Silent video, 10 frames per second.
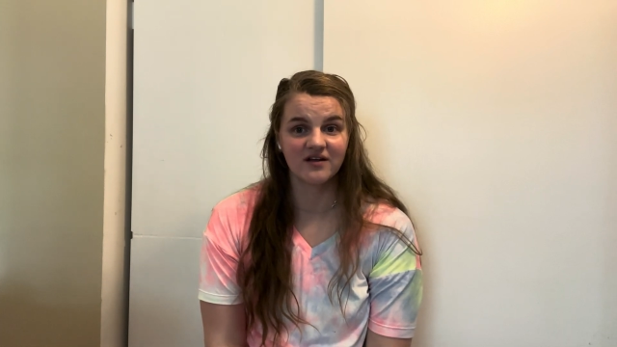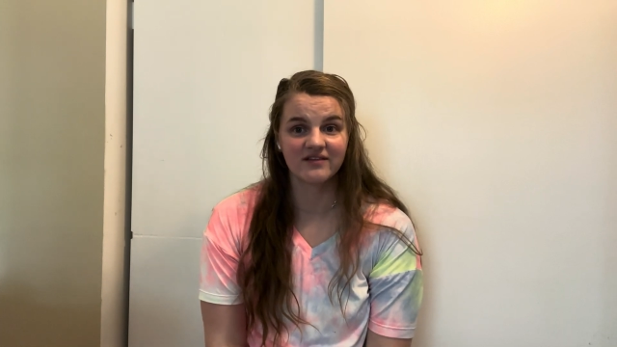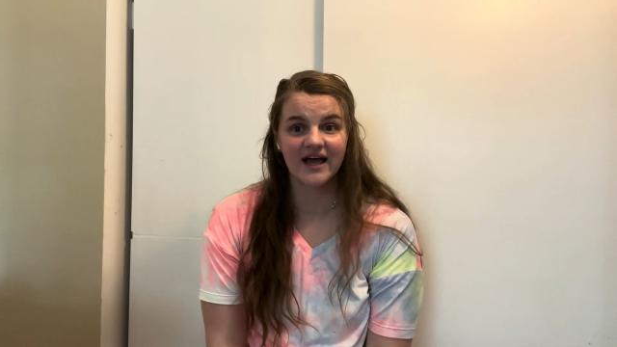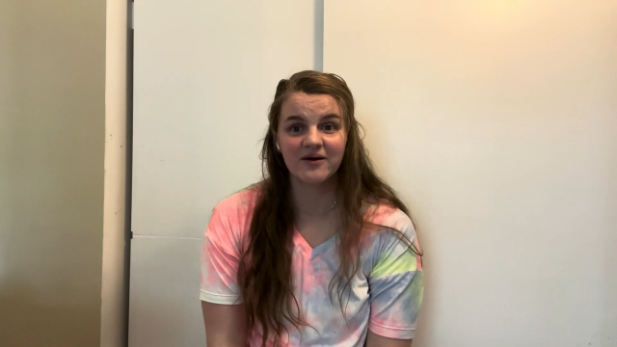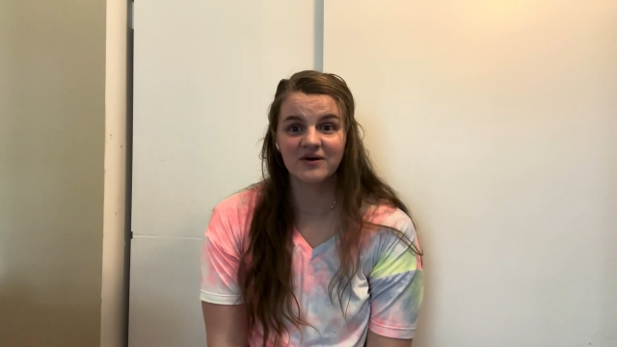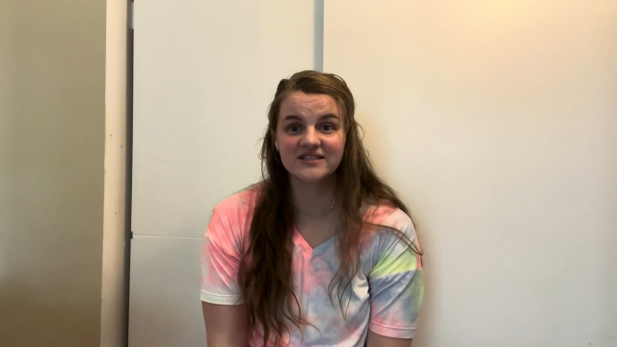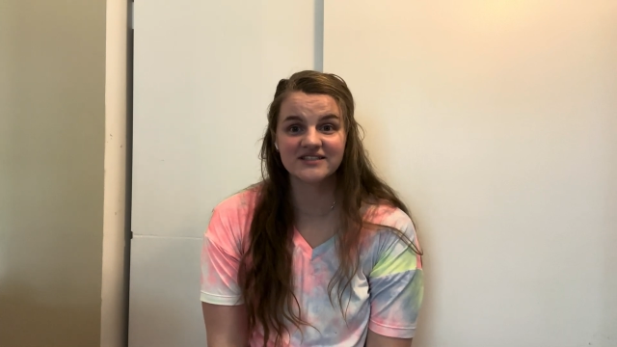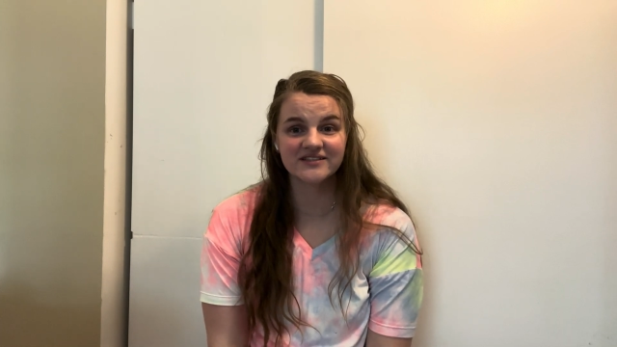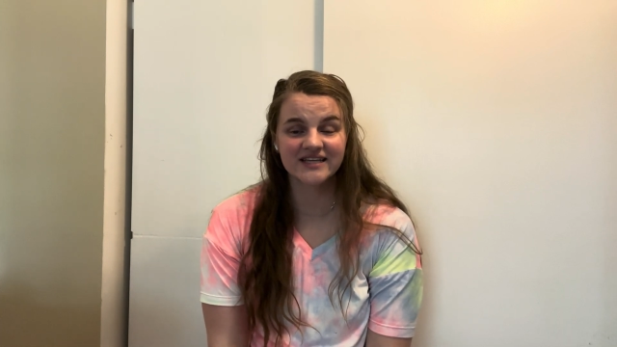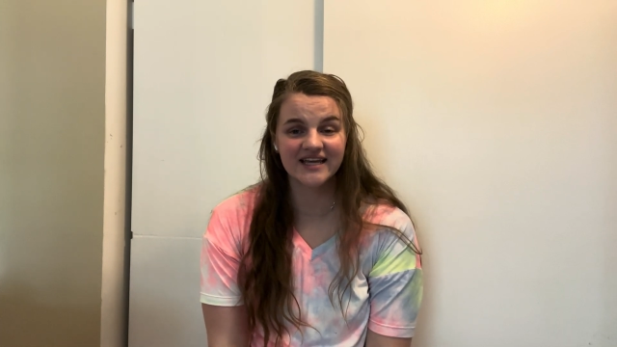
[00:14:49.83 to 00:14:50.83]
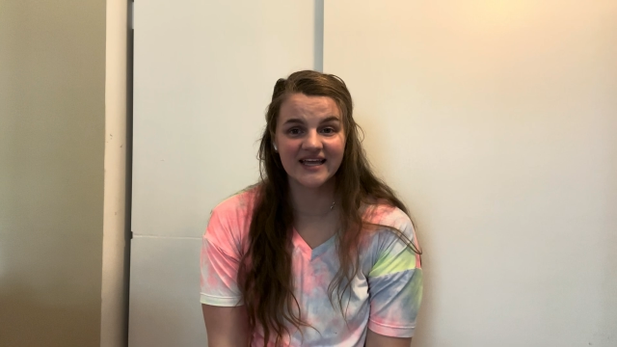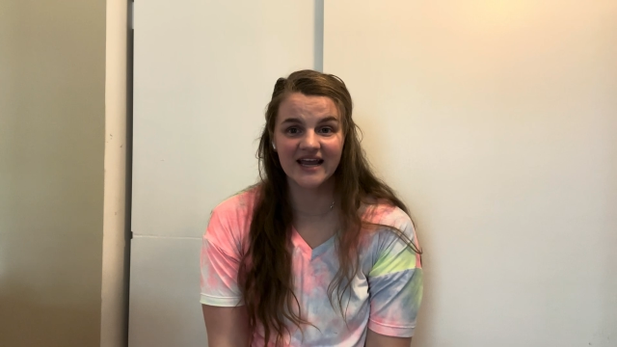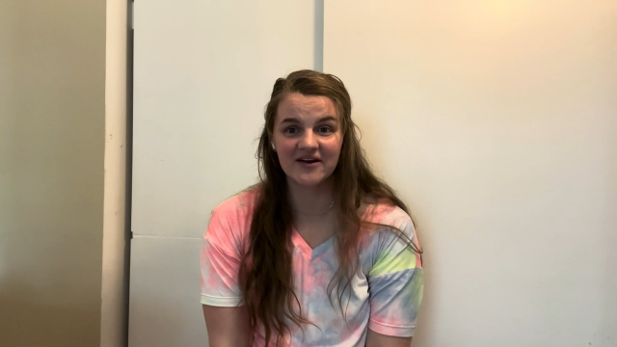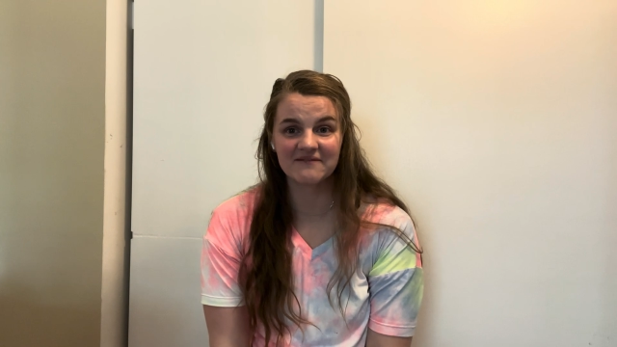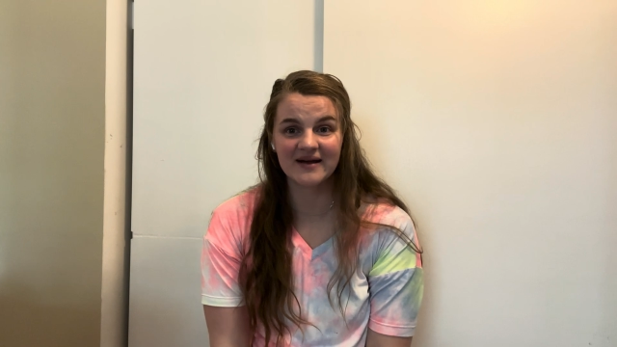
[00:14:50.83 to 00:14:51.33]
of that while still taking
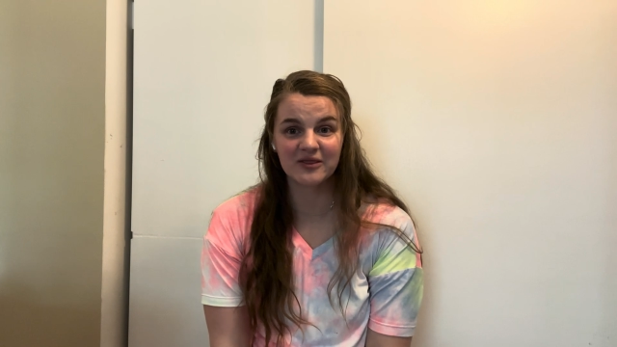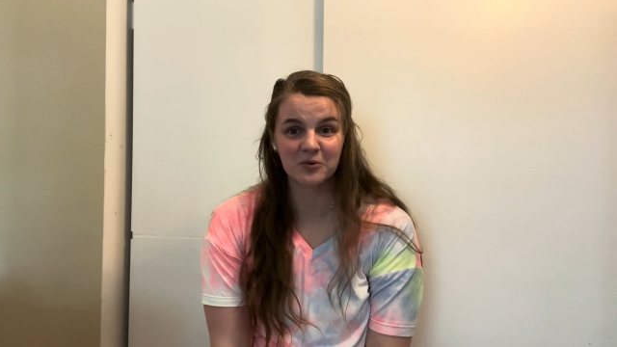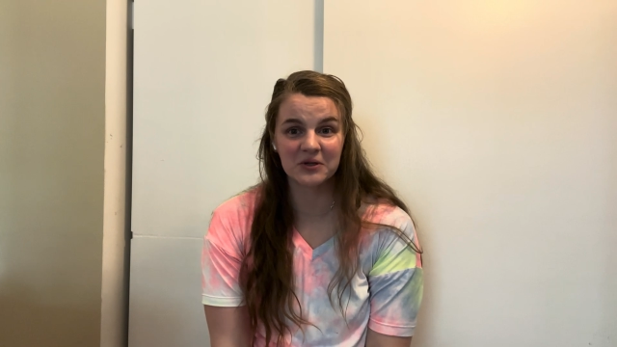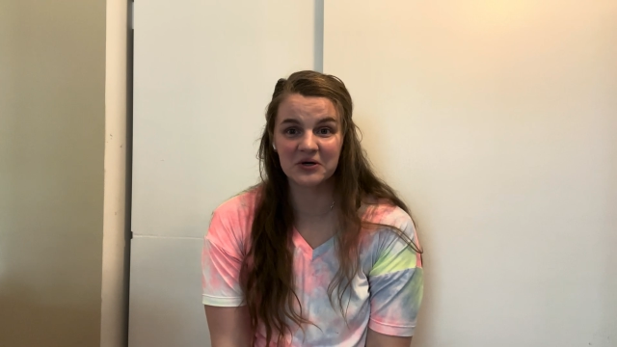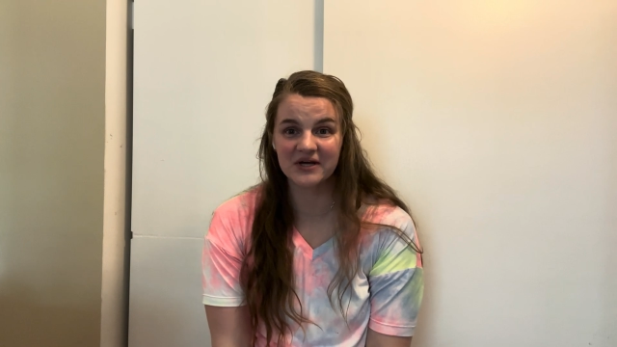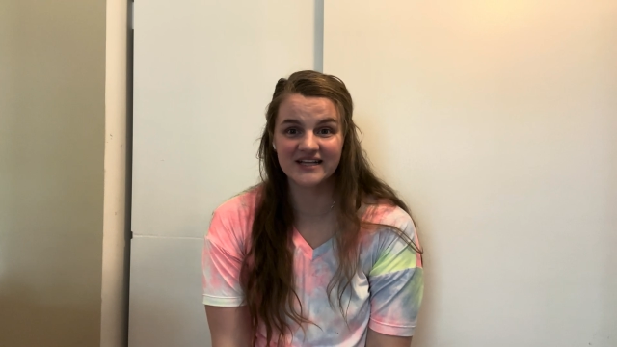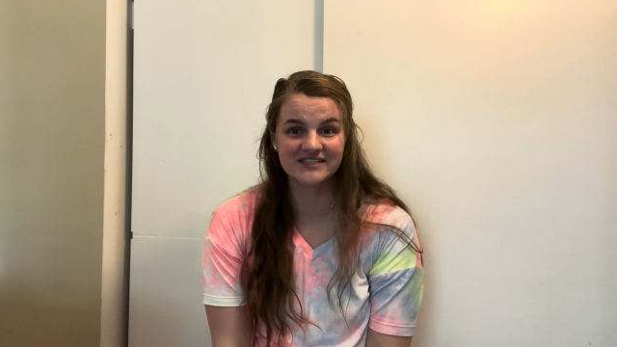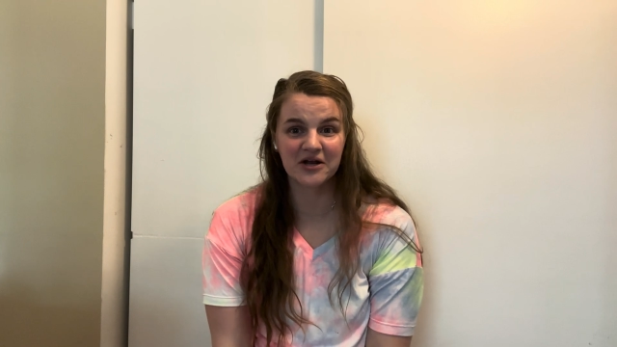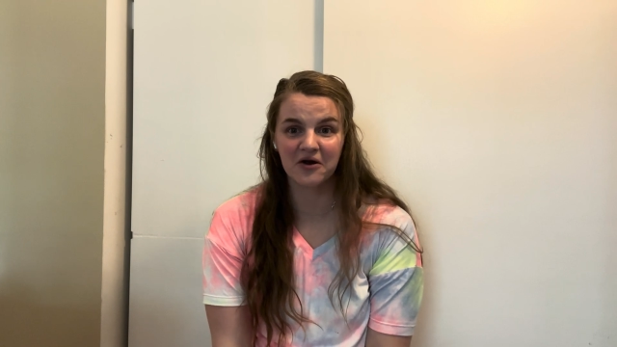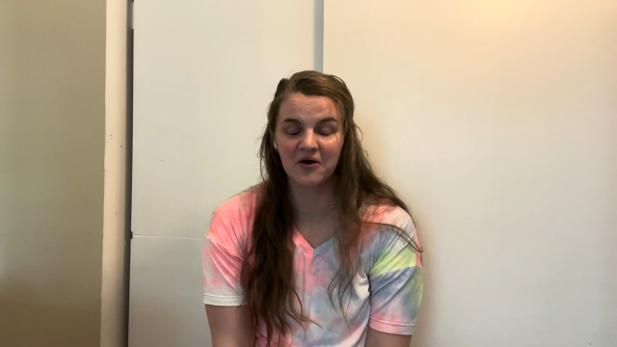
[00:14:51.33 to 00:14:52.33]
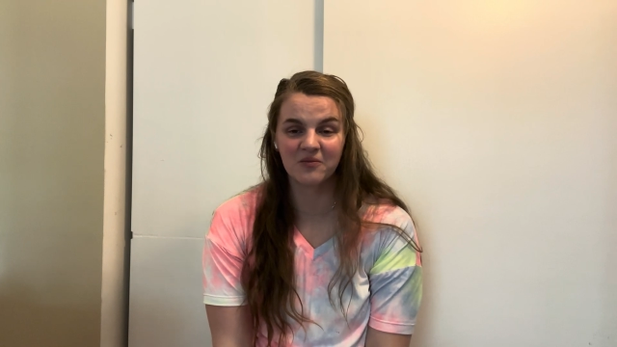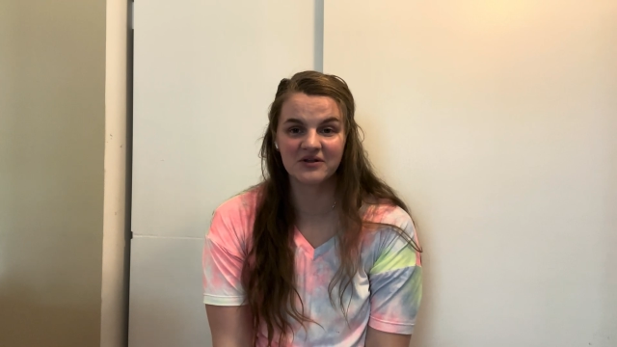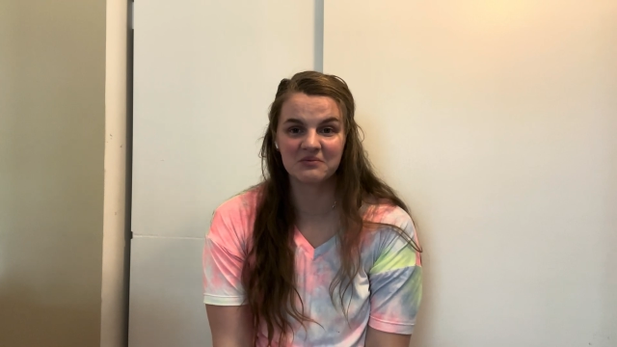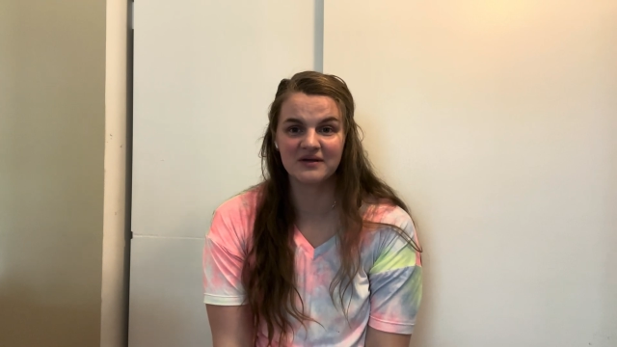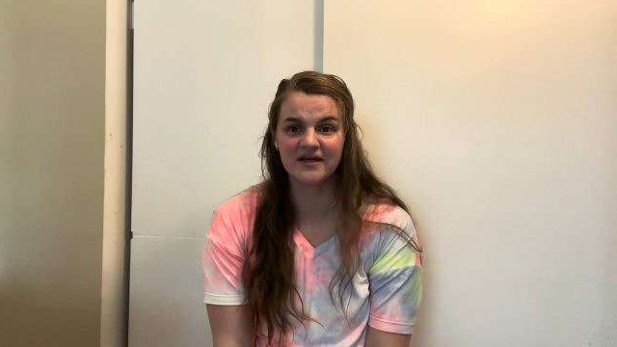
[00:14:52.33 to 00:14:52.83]
care of my 3 little kids that are home
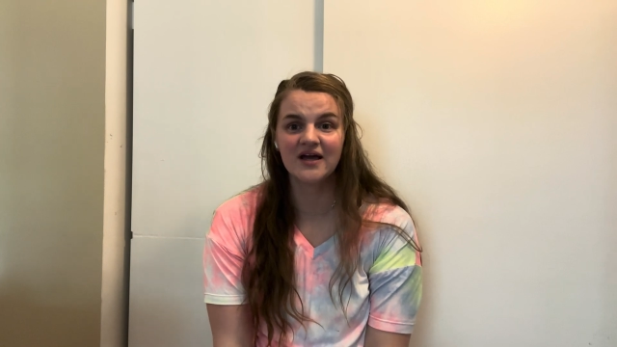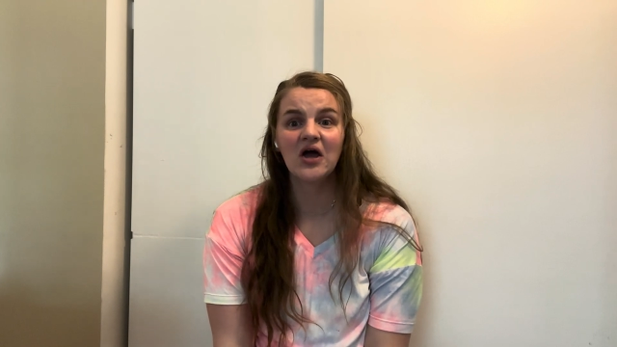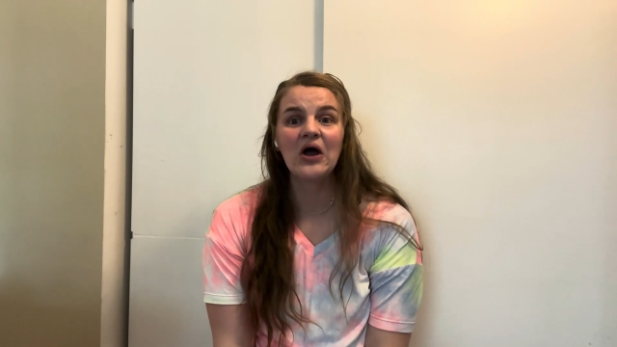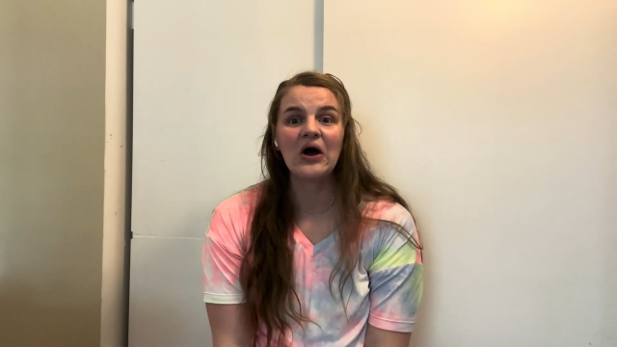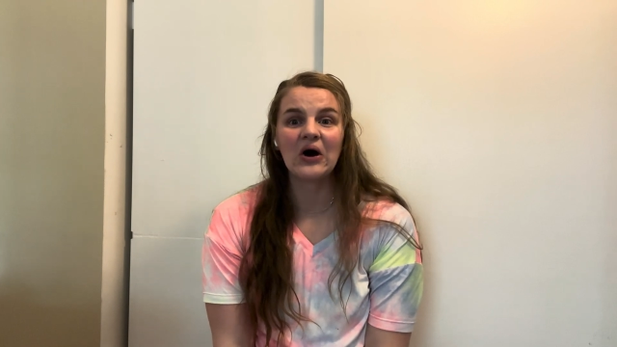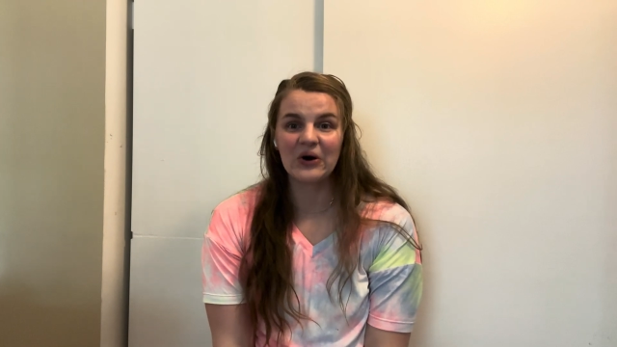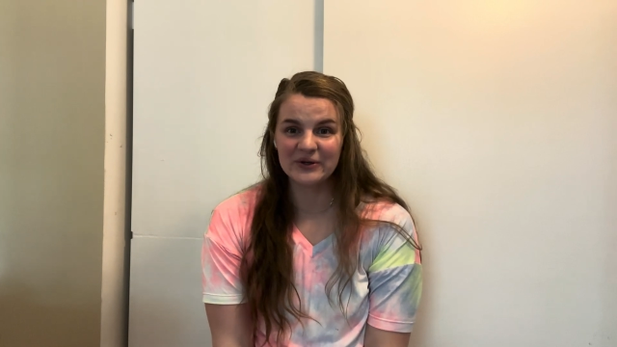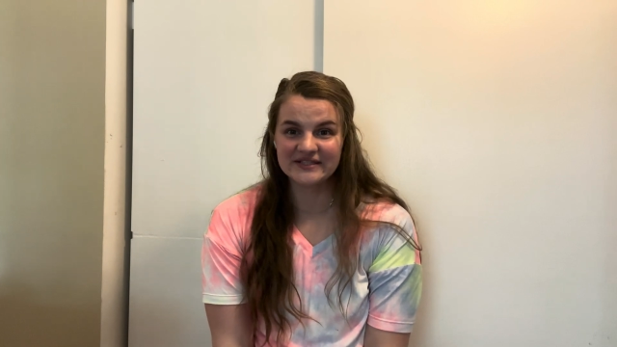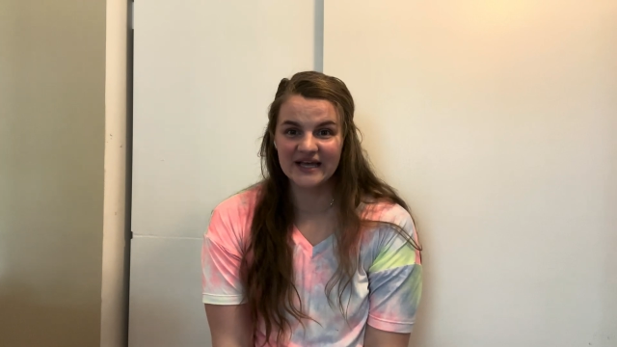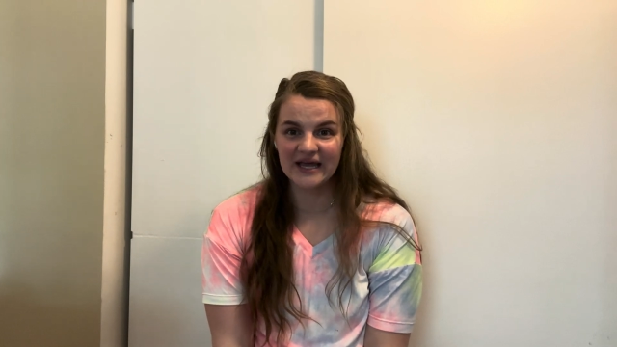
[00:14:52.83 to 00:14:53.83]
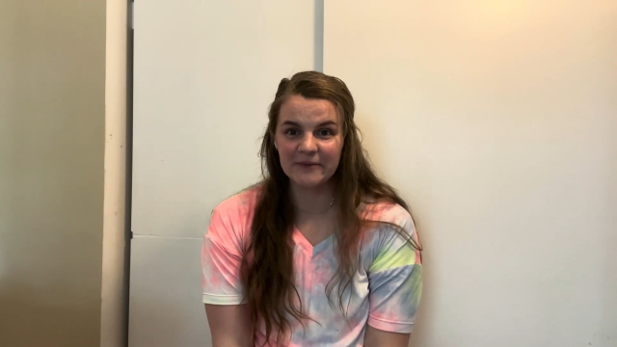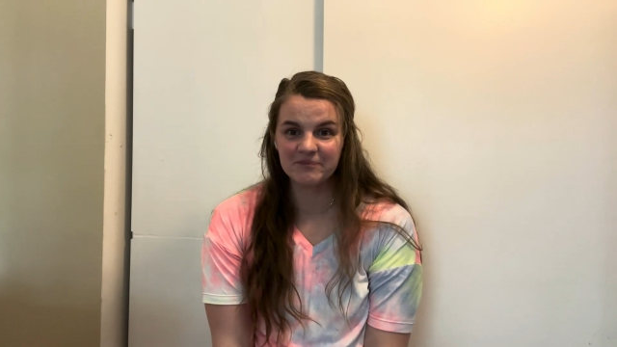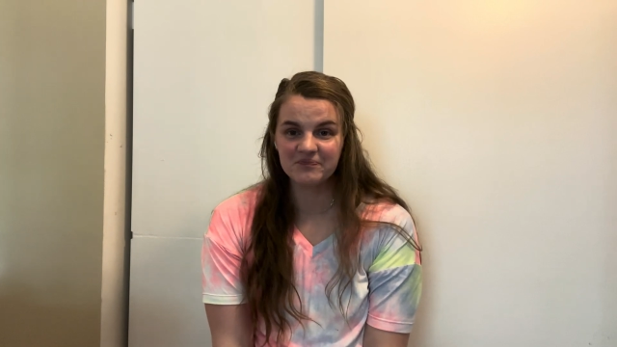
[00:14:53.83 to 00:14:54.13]
with me all day.